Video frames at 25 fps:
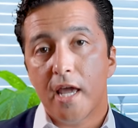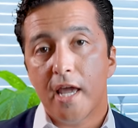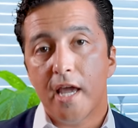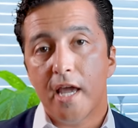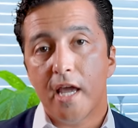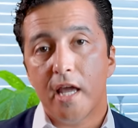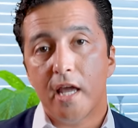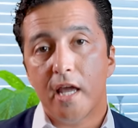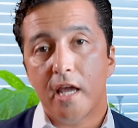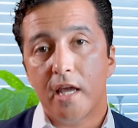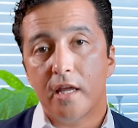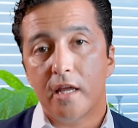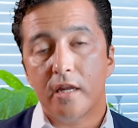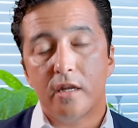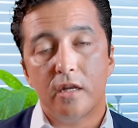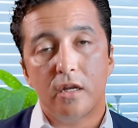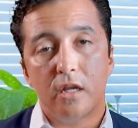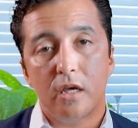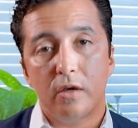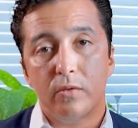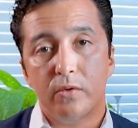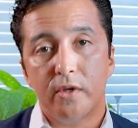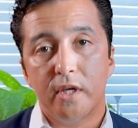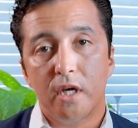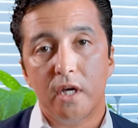And
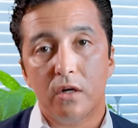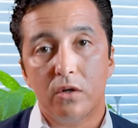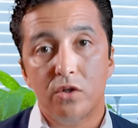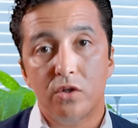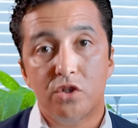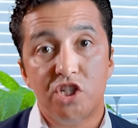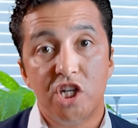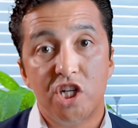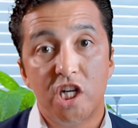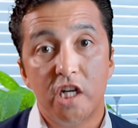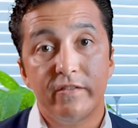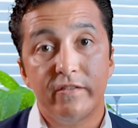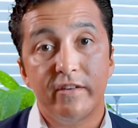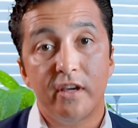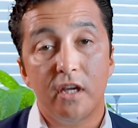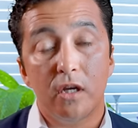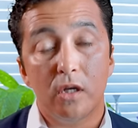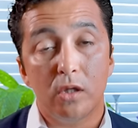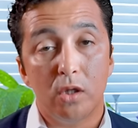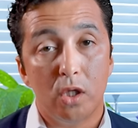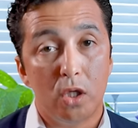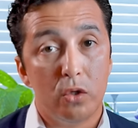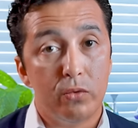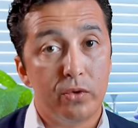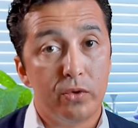we are achieving
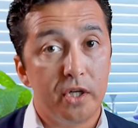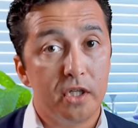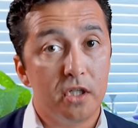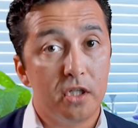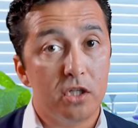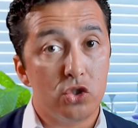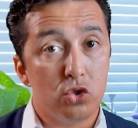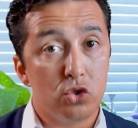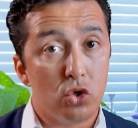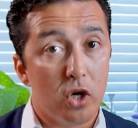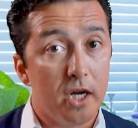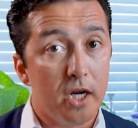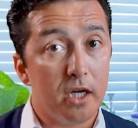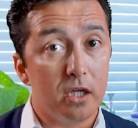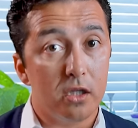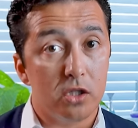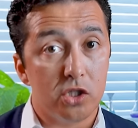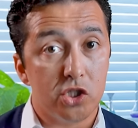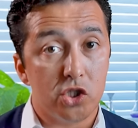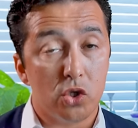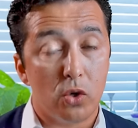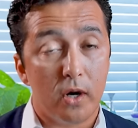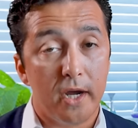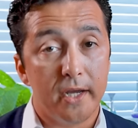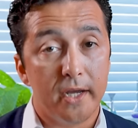lowering the
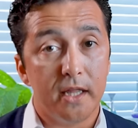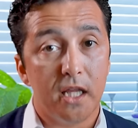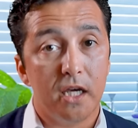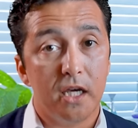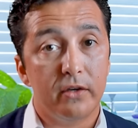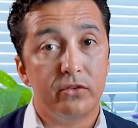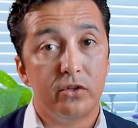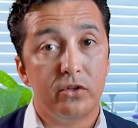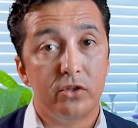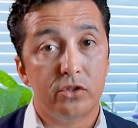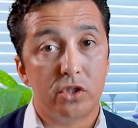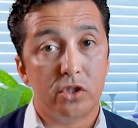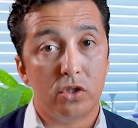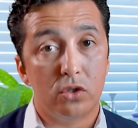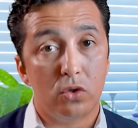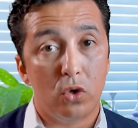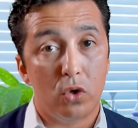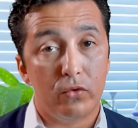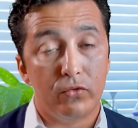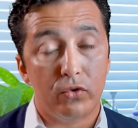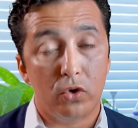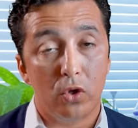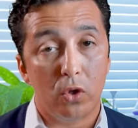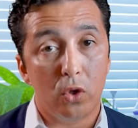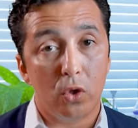triglyceride levels and
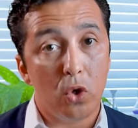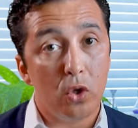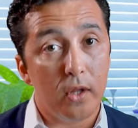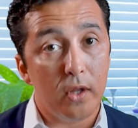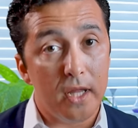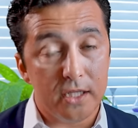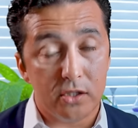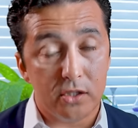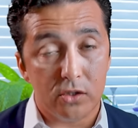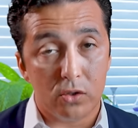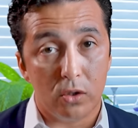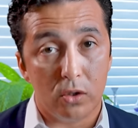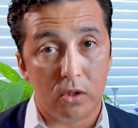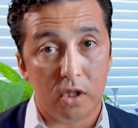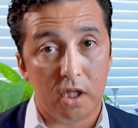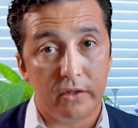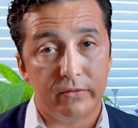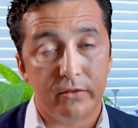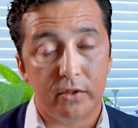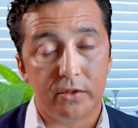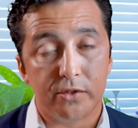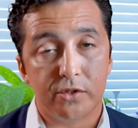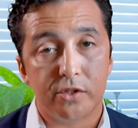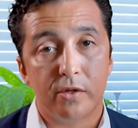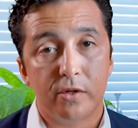overall cholesterol
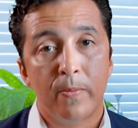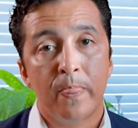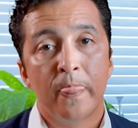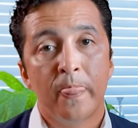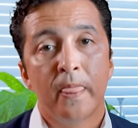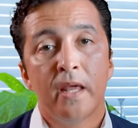levels.